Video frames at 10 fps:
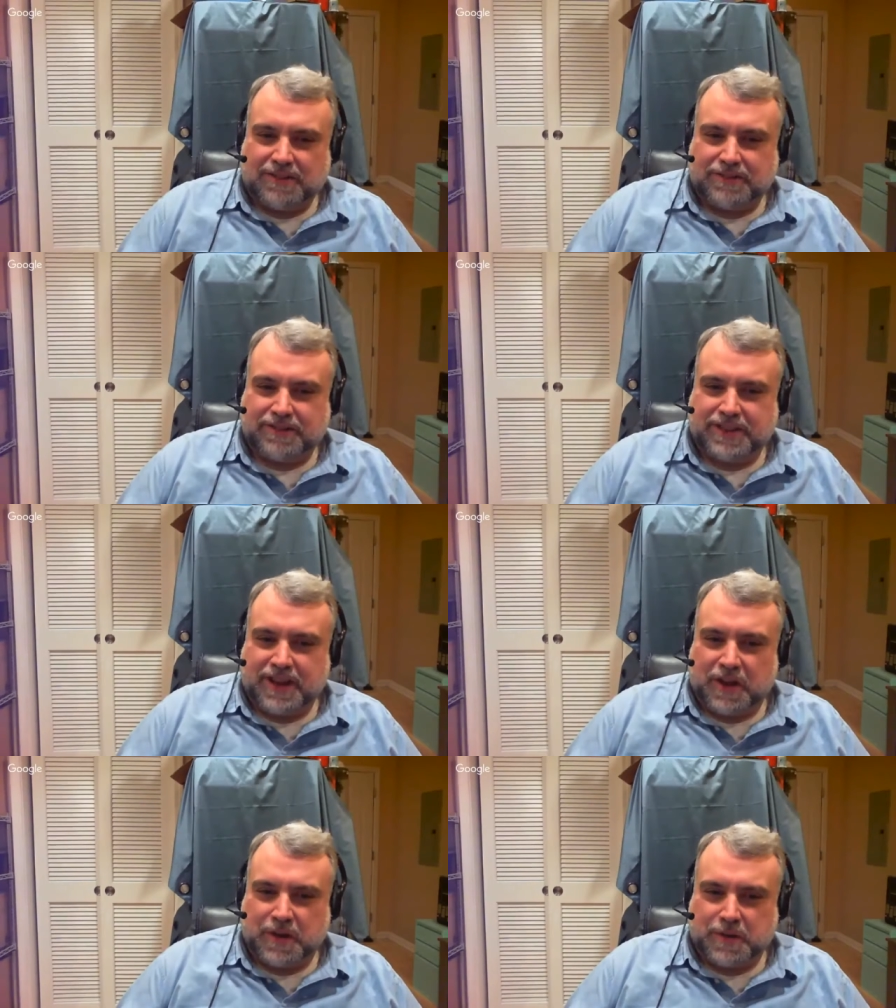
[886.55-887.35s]
for
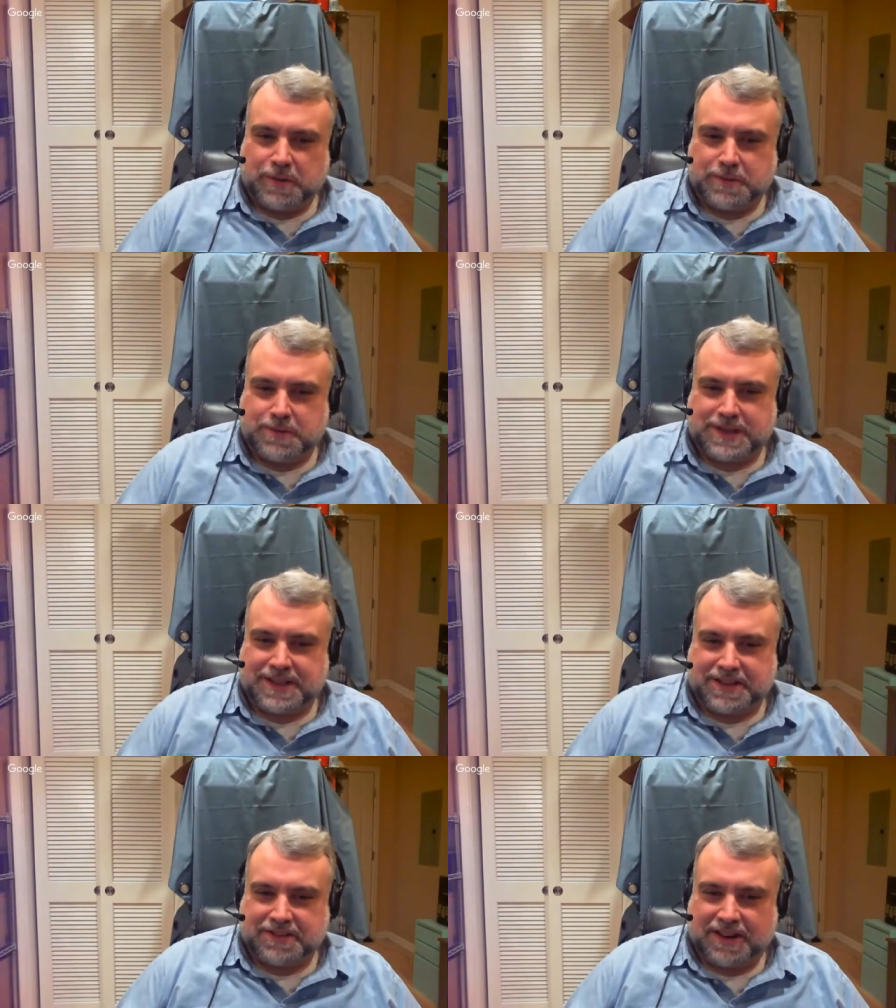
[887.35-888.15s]
the oves
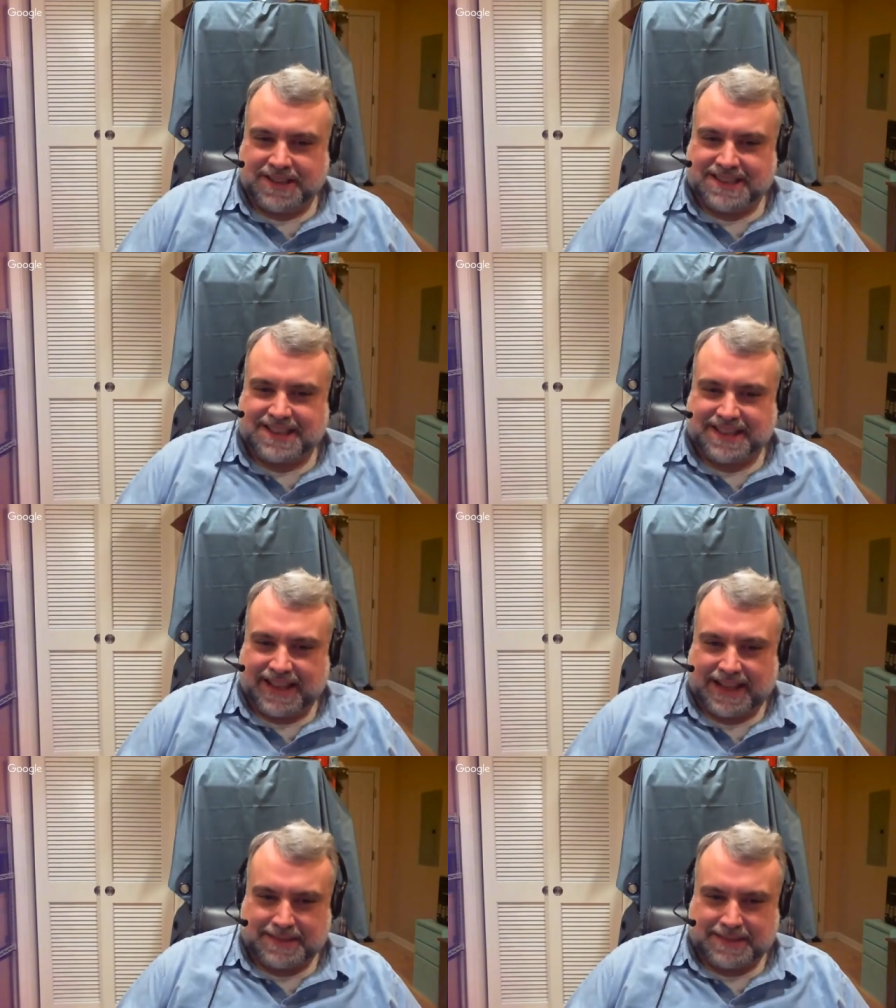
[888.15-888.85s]
and the grunts and that?